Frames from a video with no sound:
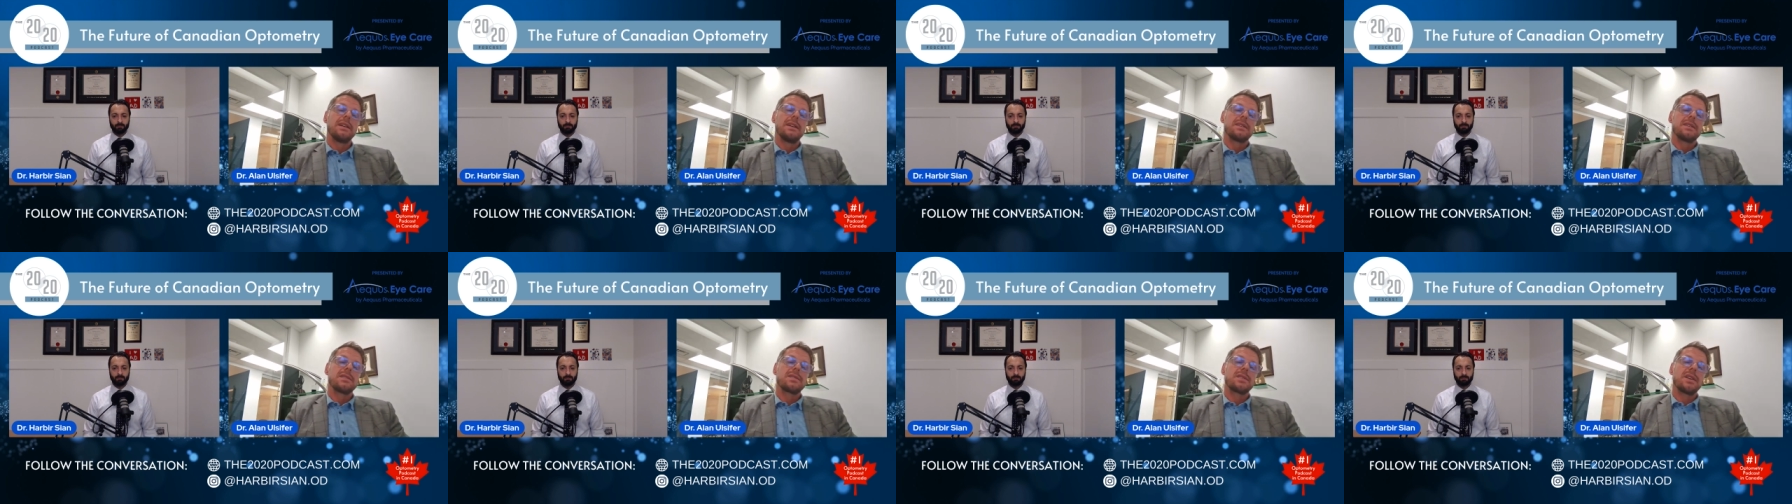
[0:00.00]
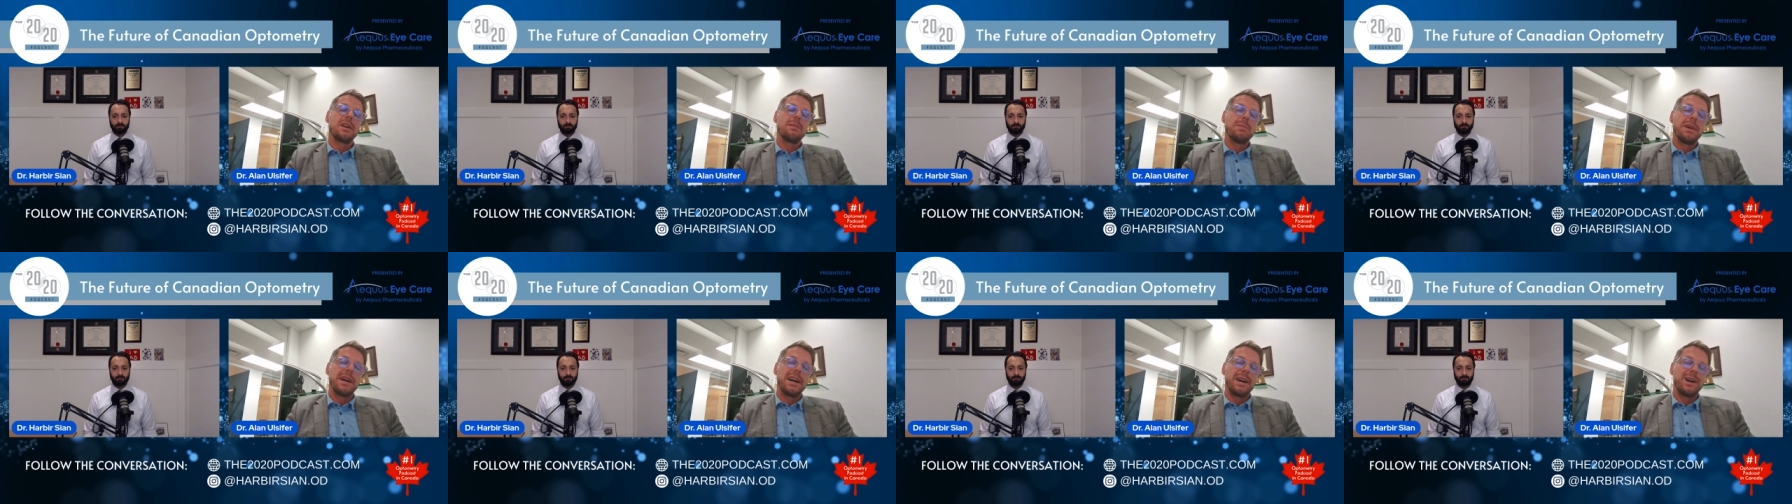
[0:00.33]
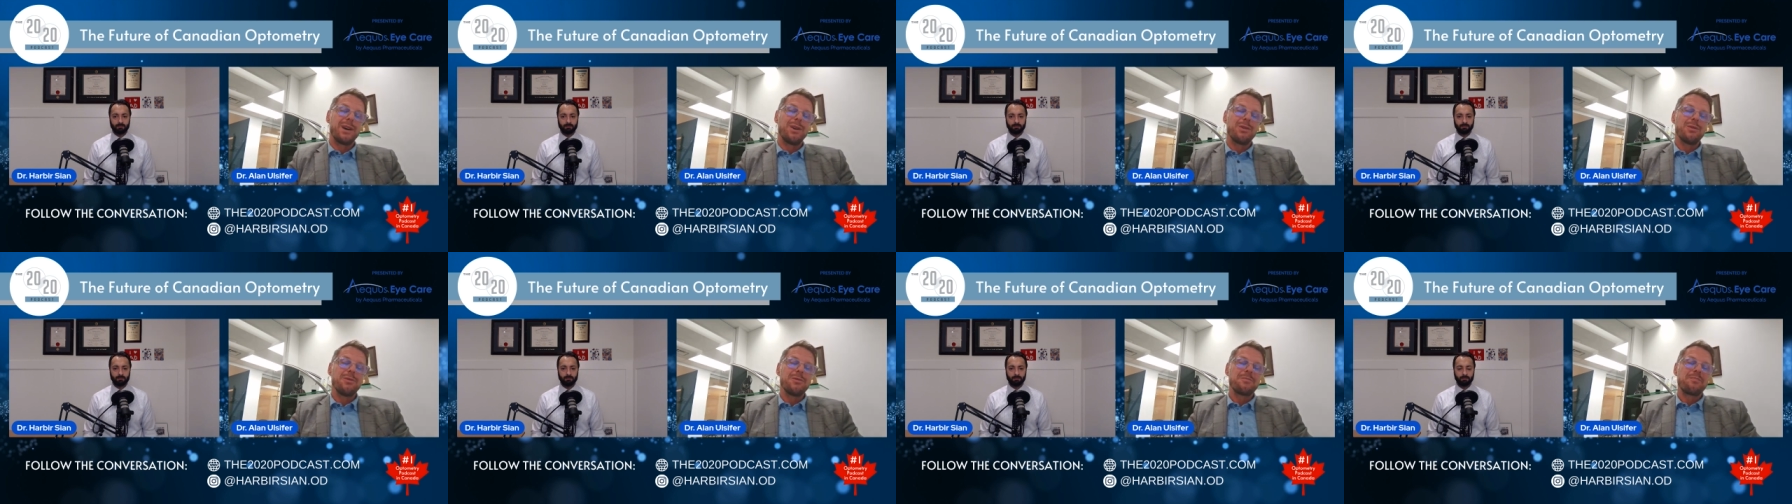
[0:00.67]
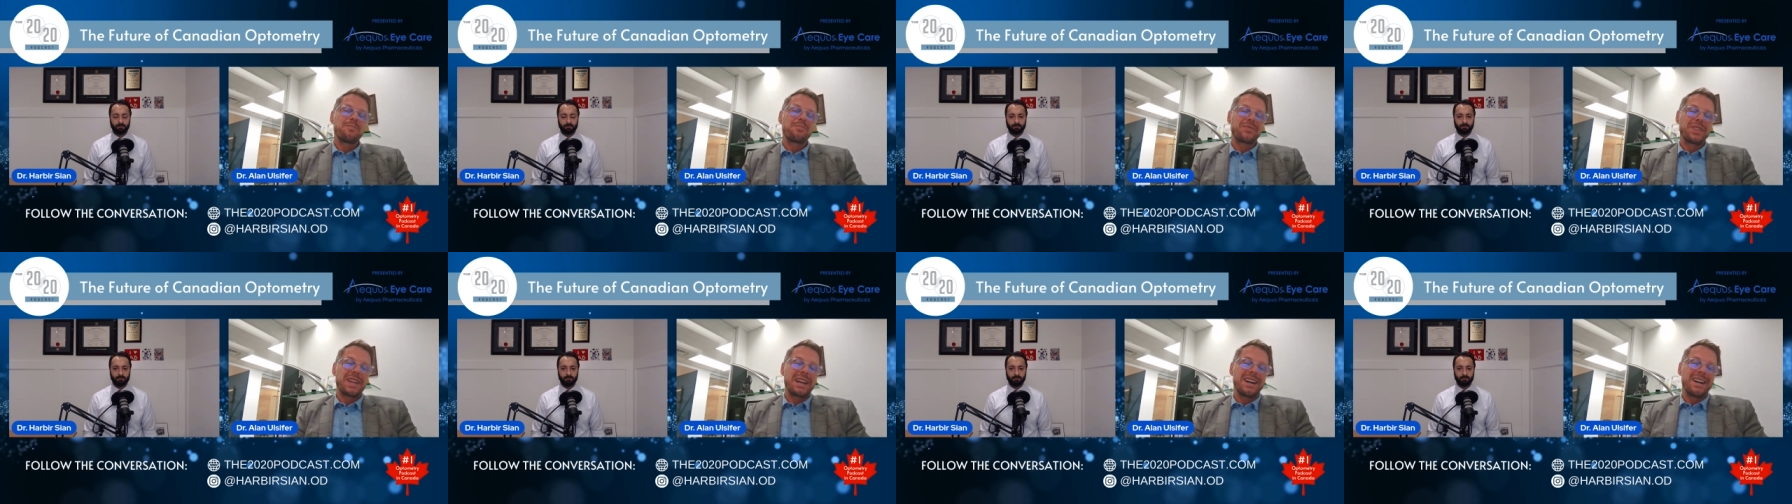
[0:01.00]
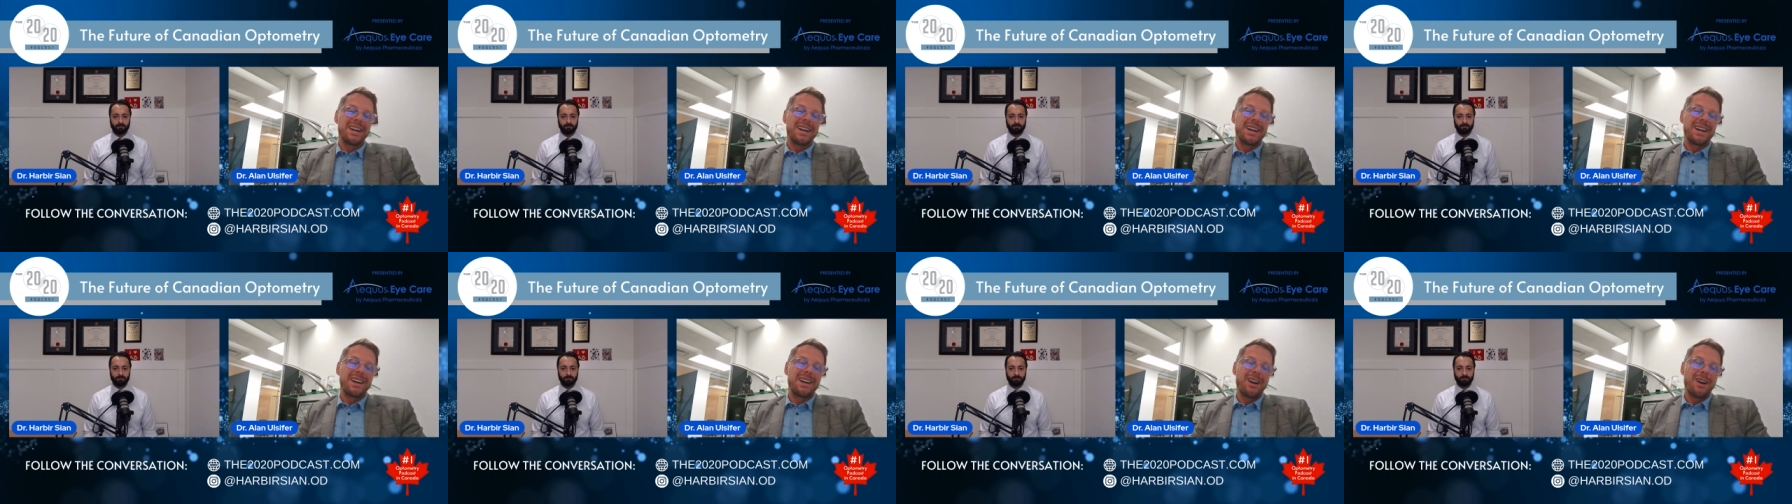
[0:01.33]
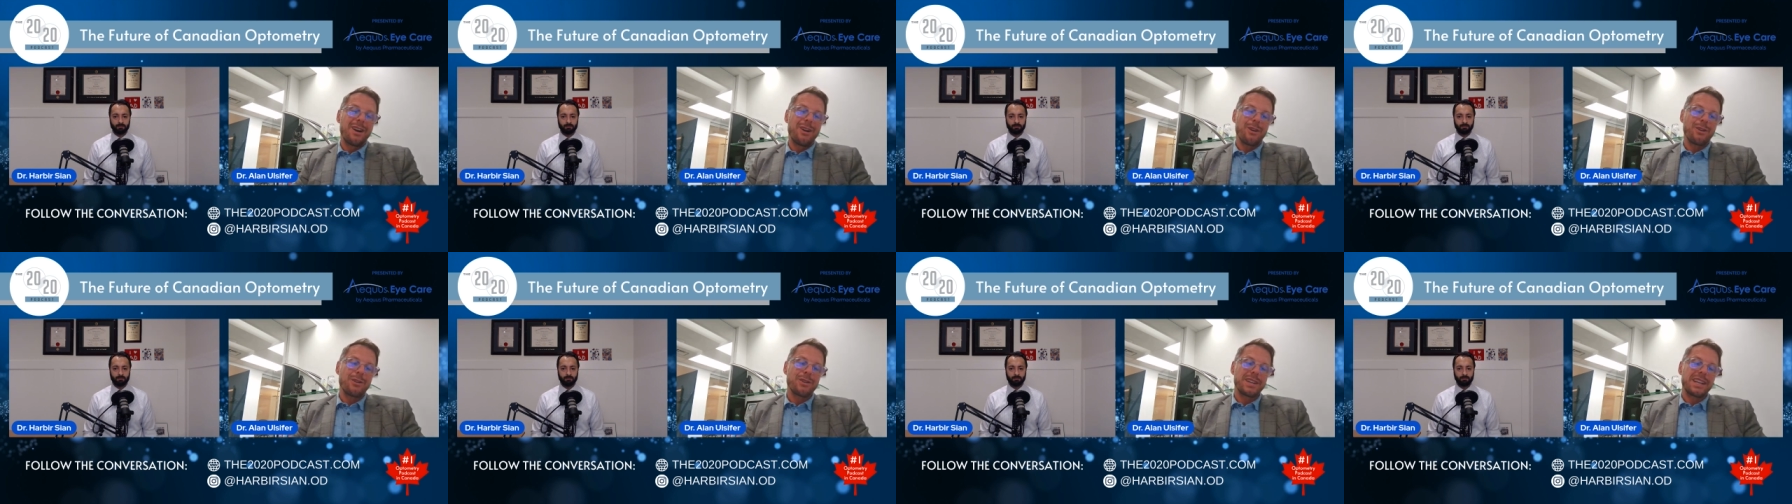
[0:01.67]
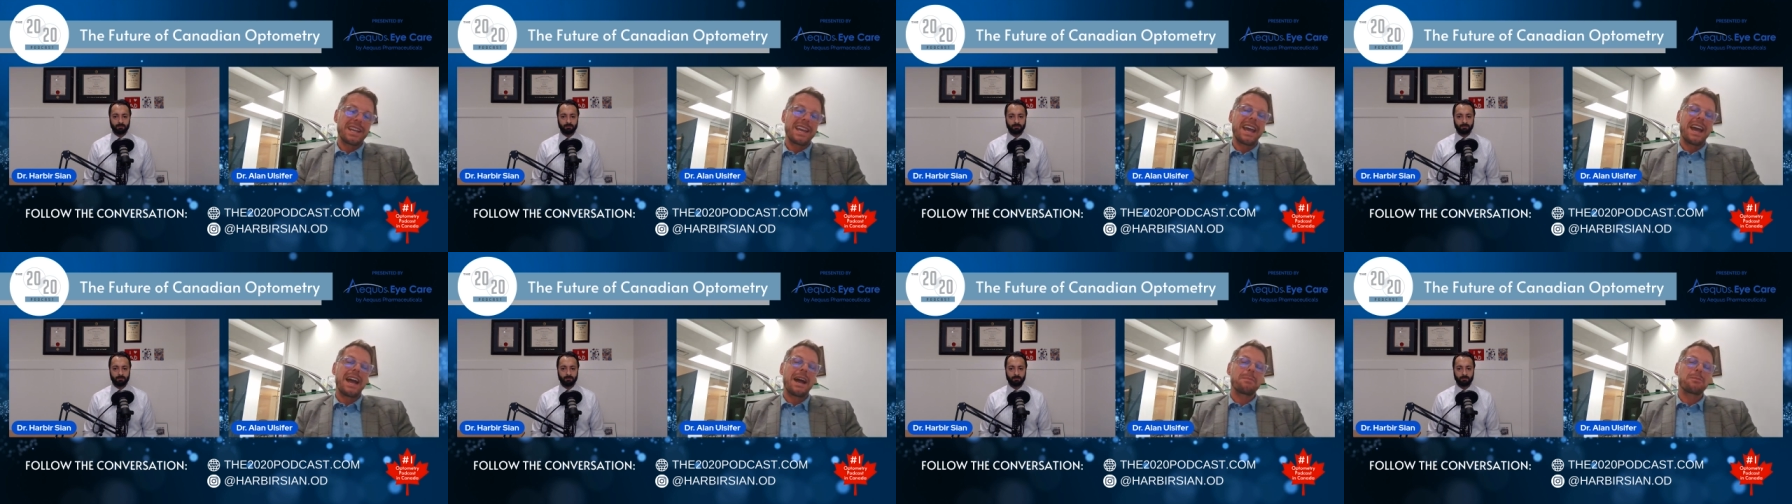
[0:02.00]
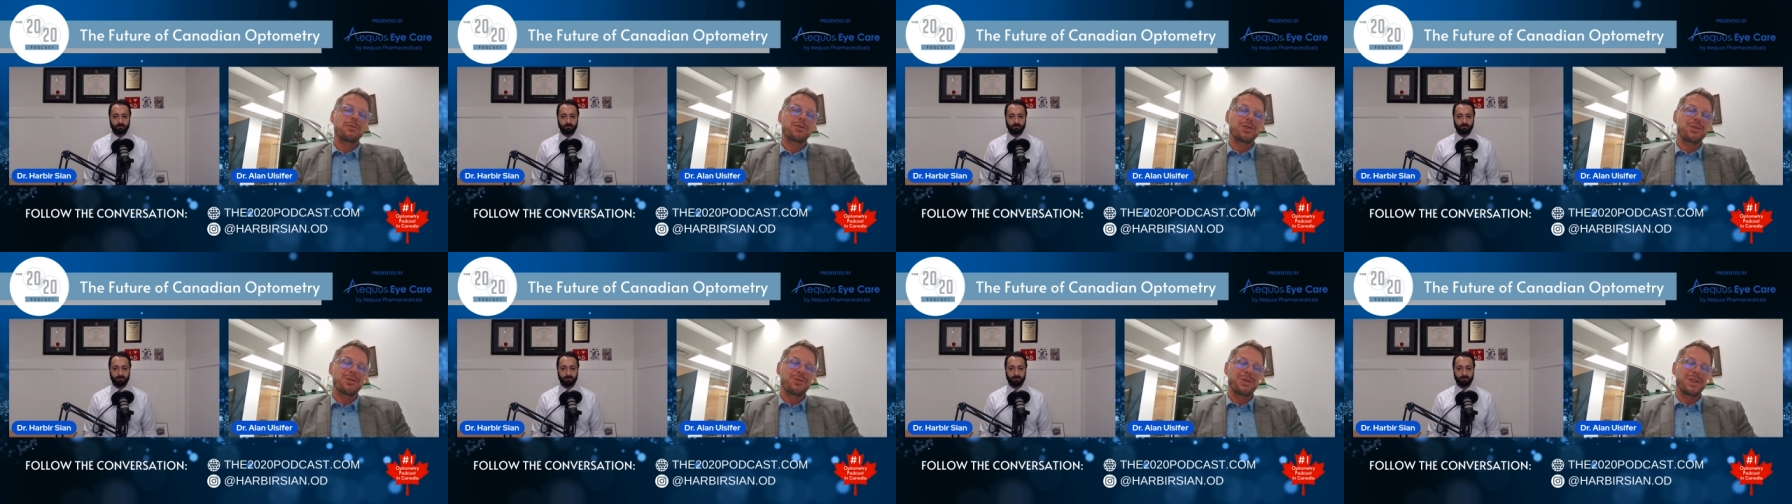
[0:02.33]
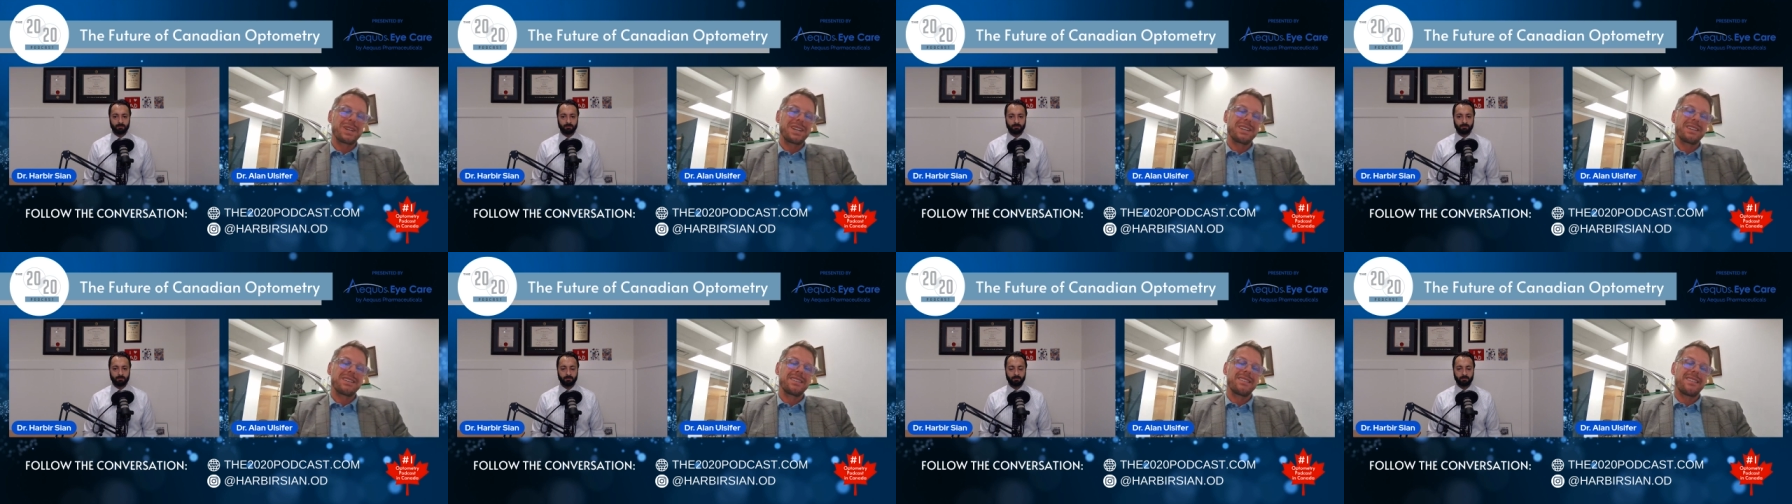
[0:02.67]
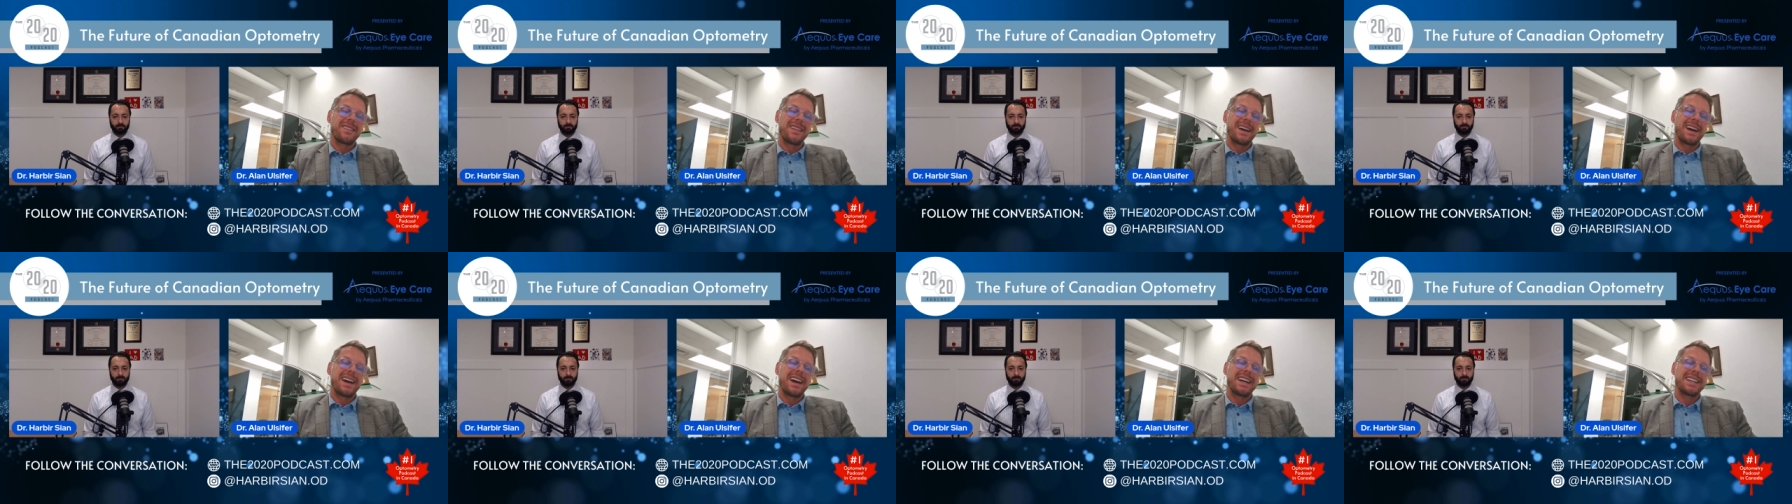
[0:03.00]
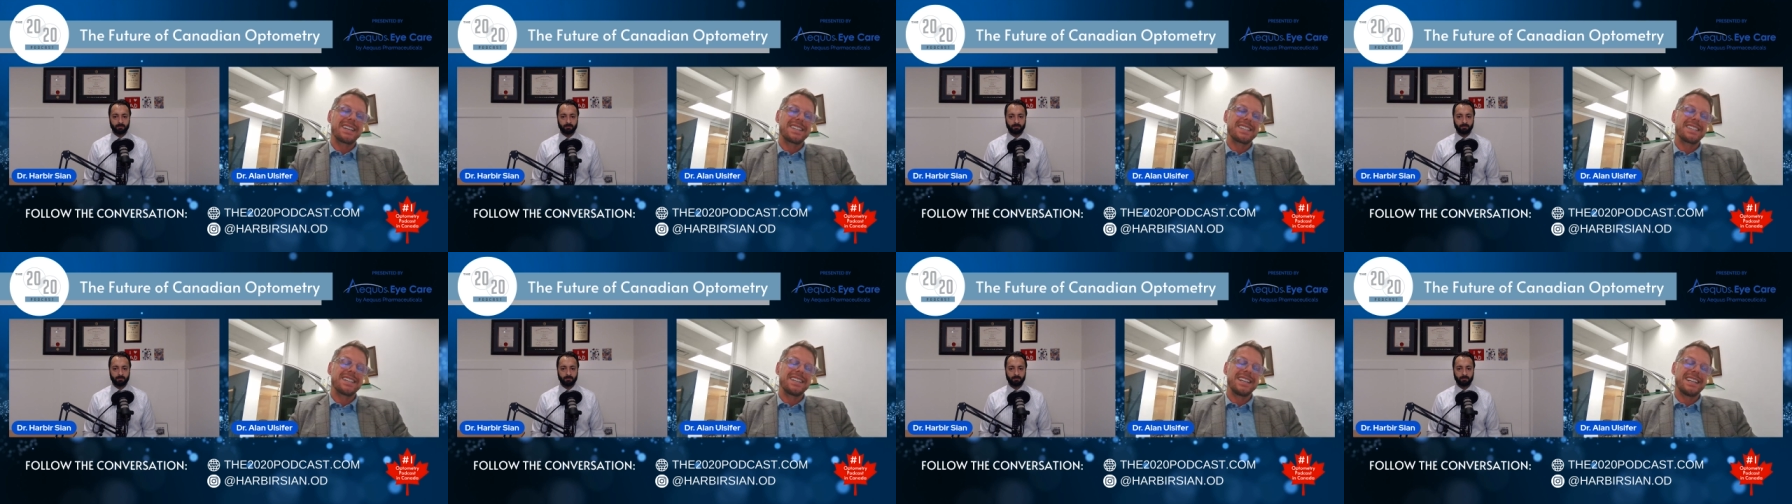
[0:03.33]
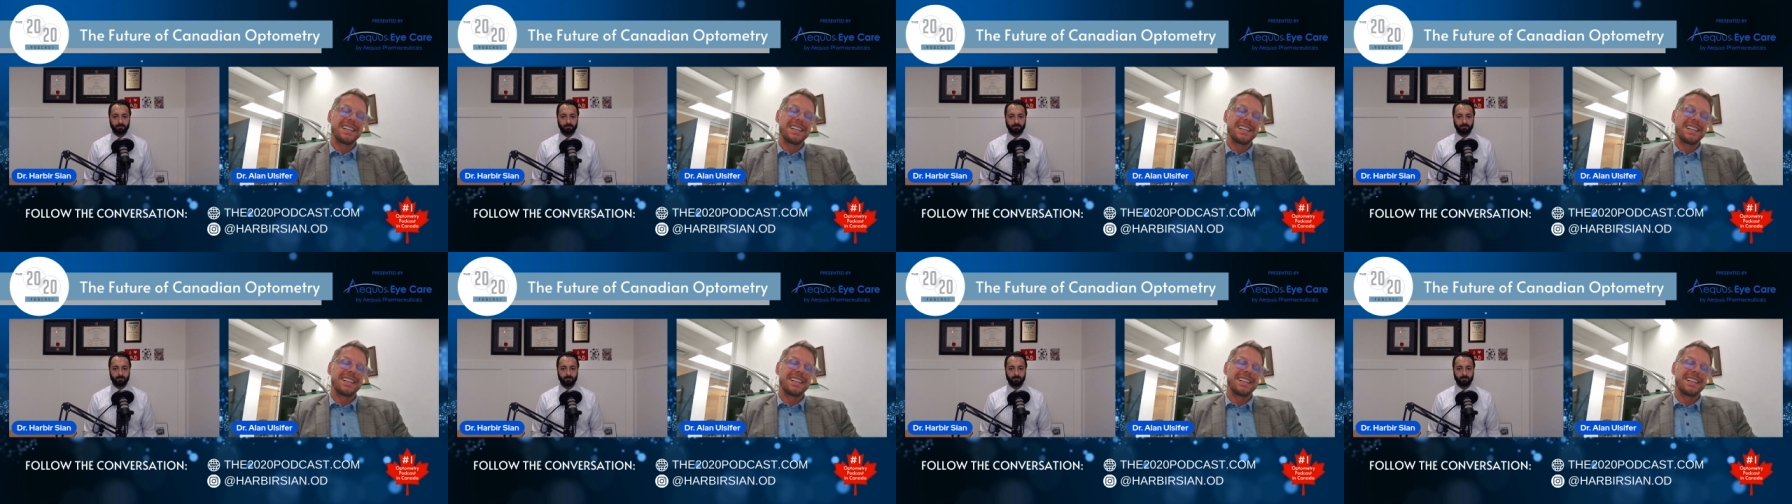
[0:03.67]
somehow aren't capturing that,